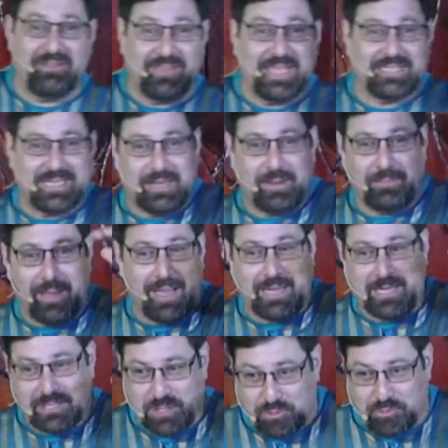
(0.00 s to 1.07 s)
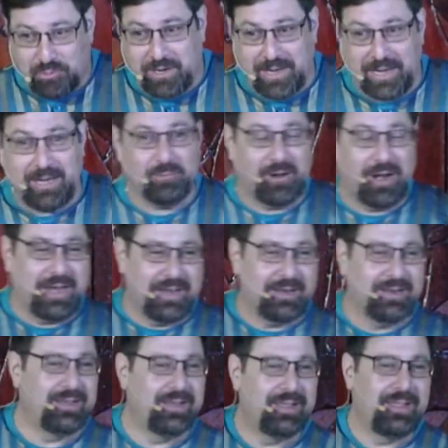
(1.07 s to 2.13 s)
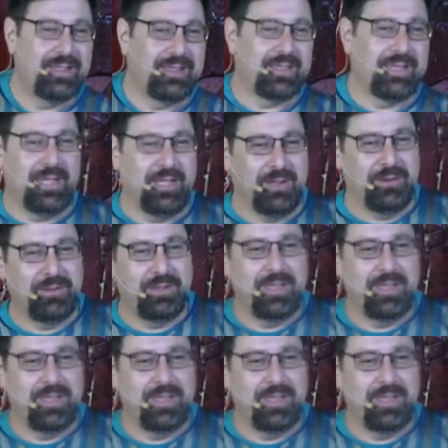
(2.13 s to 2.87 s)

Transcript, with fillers: that's like a minus three, right? You know,